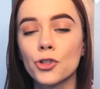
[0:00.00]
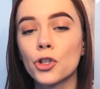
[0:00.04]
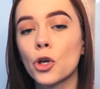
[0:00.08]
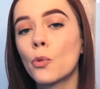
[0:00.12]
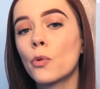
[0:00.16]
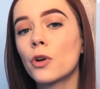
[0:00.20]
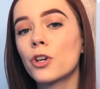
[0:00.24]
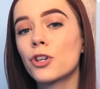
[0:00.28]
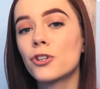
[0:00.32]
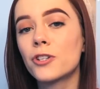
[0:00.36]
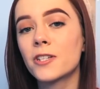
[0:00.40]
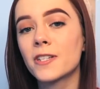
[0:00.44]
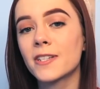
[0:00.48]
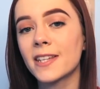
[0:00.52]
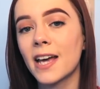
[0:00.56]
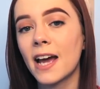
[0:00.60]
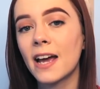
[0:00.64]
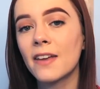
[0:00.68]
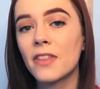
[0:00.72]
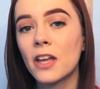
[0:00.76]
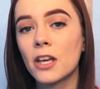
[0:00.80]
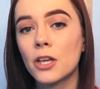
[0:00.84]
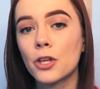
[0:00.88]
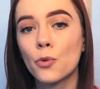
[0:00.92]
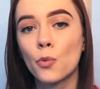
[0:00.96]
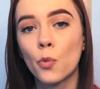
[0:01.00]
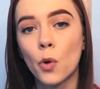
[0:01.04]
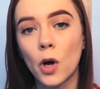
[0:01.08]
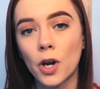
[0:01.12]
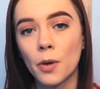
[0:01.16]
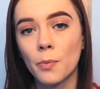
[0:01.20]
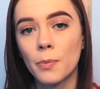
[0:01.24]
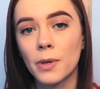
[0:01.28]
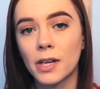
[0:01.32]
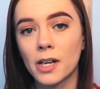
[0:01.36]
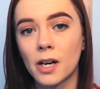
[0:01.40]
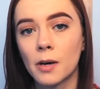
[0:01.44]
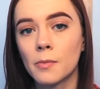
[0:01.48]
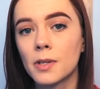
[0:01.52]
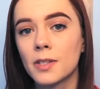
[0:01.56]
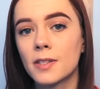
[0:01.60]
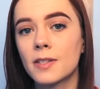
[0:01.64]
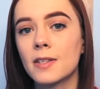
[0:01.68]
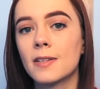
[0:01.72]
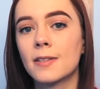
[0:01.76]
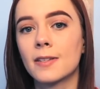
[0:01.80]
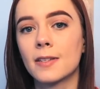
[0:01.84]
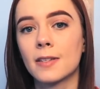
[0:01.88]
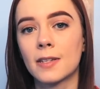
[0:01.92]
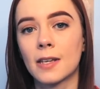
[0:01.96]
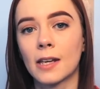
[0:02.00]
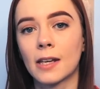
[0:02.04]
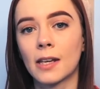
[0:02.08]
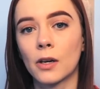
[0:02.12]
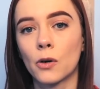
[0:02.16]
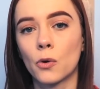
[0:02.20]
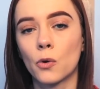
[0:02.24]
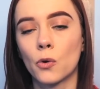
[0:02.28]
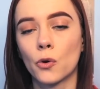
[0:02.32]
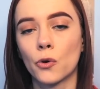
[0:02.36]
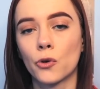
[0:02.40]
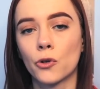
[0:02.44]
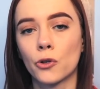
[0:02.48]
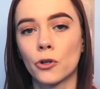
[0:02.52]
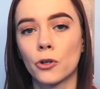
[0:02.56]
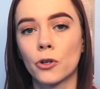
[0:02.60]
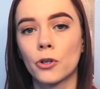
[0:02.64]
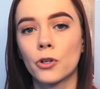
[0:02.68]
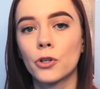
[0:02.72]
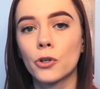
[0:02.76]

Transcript: So when you decide that you want to become a season ticket holder,